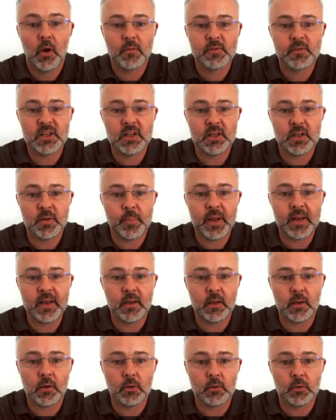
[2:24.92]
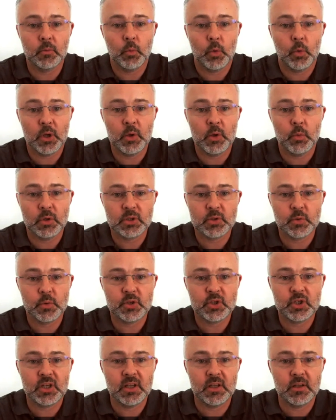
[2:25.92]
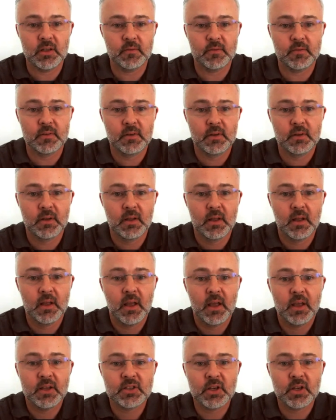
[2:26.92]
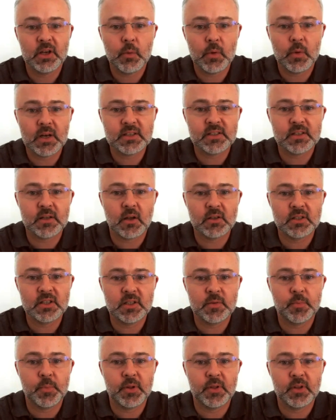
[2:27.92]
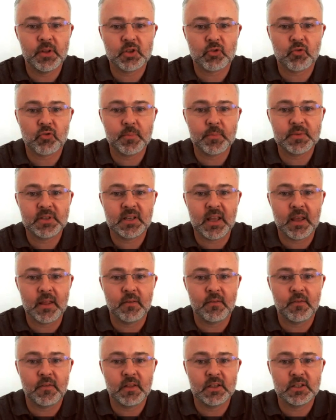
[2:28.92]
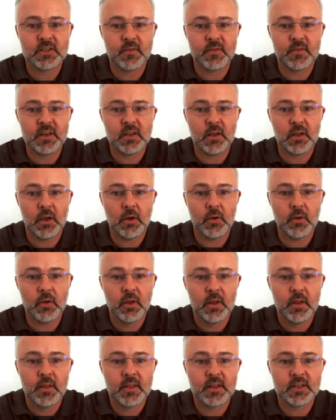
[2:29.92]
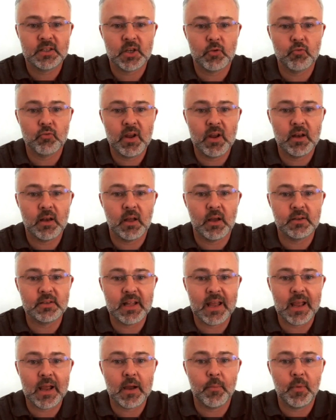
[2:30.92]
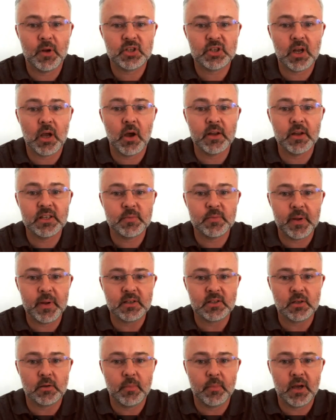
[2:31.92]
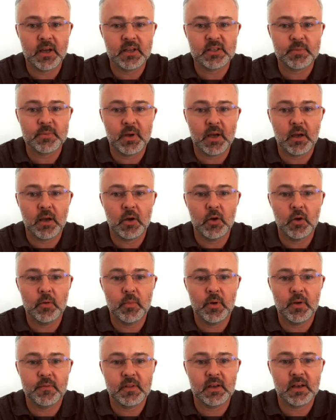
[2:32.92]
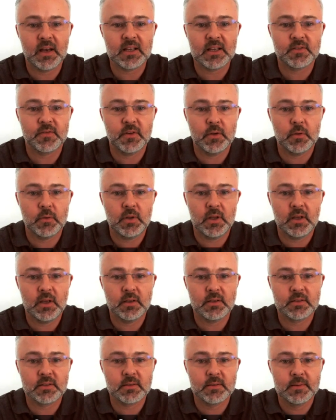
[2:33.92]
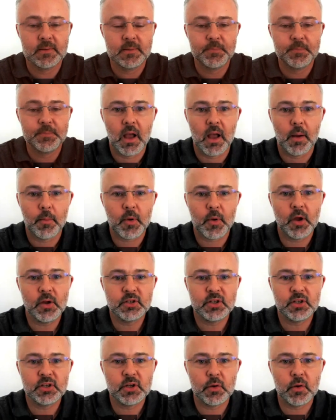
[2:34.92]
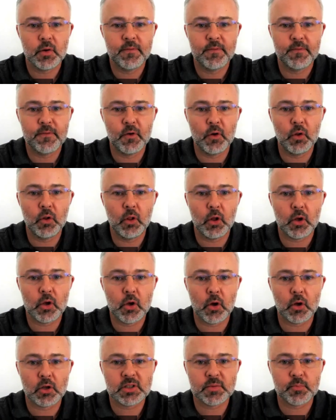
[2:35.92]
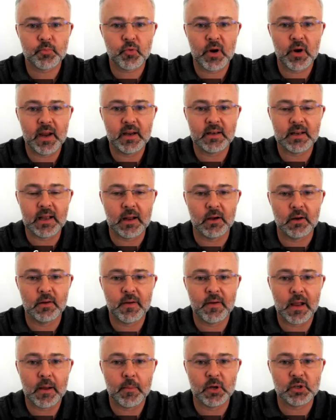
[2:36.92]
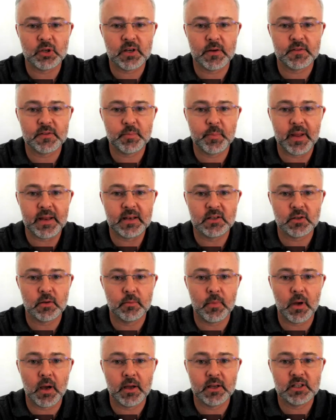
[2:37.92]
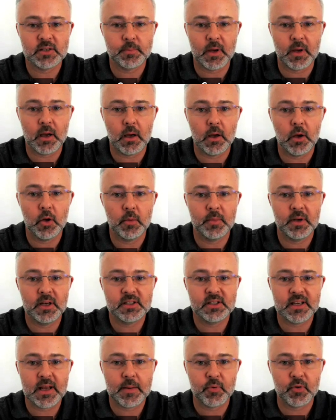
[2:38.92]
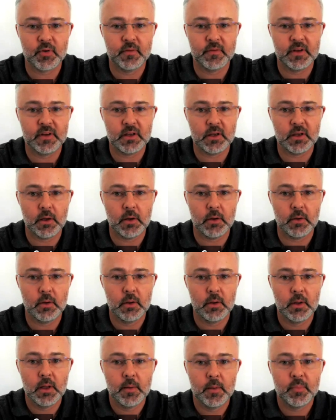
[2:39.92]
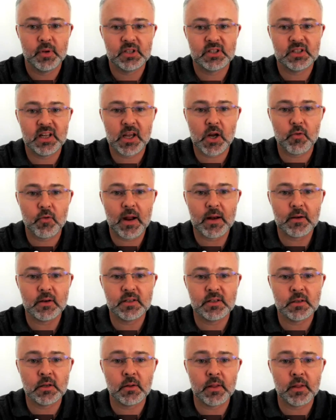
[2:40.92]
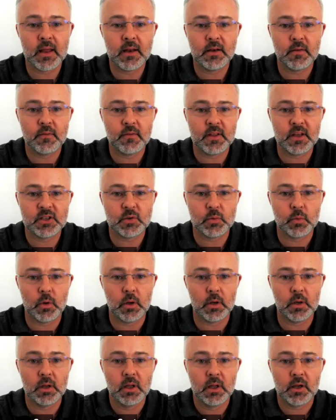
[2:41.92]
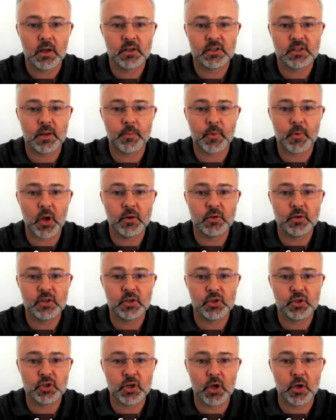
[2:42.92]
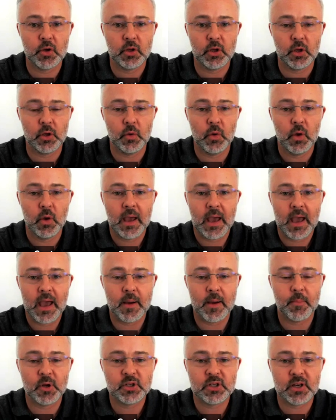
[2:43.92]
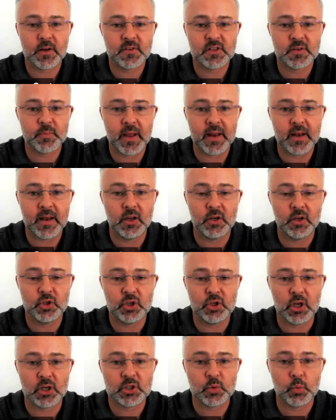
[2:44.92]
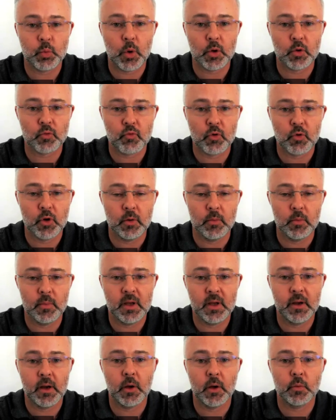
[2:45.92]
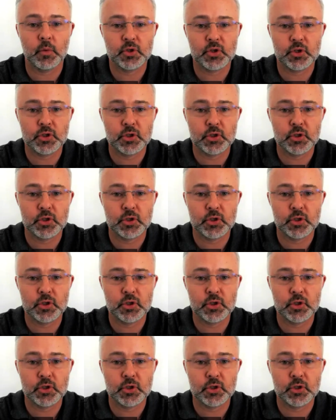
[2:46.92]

obviously depending on what you want to achieve. It's only when I started to put the script together for this video that I realized how much I'd spent on my smart home over the last few years. I'm going to do a full cost breakdown of how much I've spent on my smart home in a separate video, but stick around until the end of this one because I'm going to show you how much I've spent in just one room, and I was